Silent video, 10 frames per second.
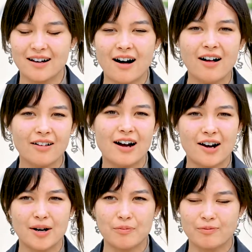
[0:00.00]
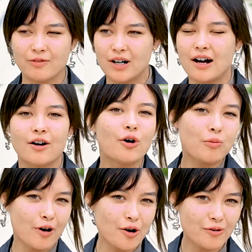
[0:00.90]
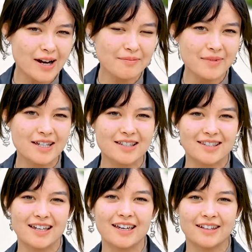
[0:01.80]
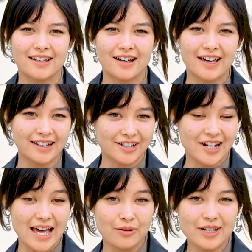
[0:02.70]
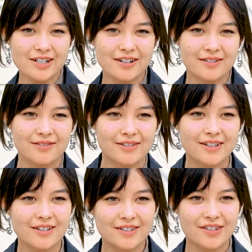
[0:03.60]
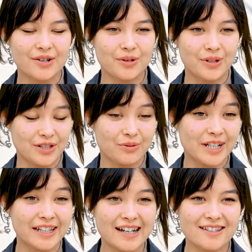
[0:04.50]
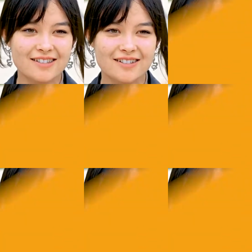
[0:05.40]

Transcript: all our whole program is in English language. So that's really nice.